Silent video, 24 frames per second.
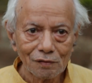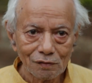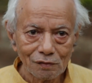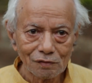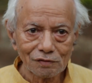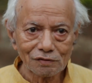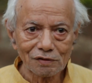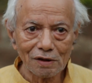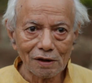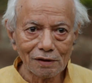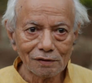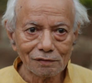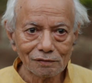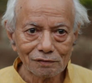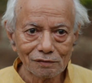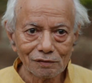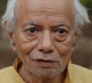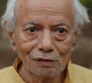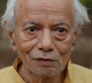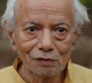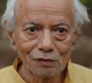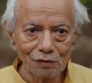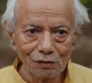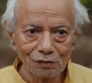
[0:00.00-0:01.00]
son
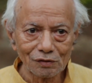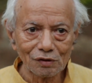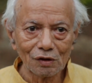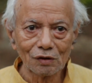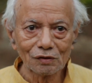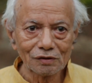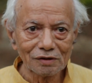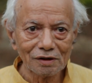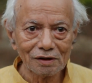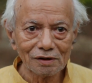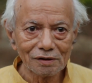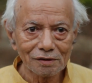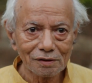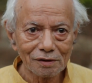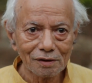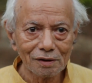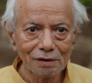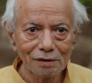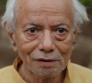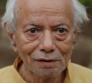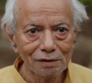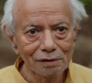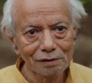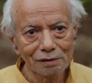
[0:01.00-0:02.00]
or daughter,
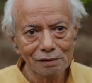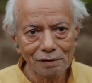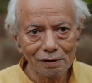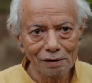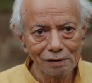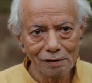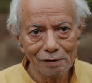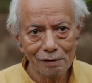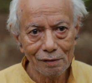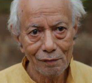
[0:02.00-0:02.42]
anything.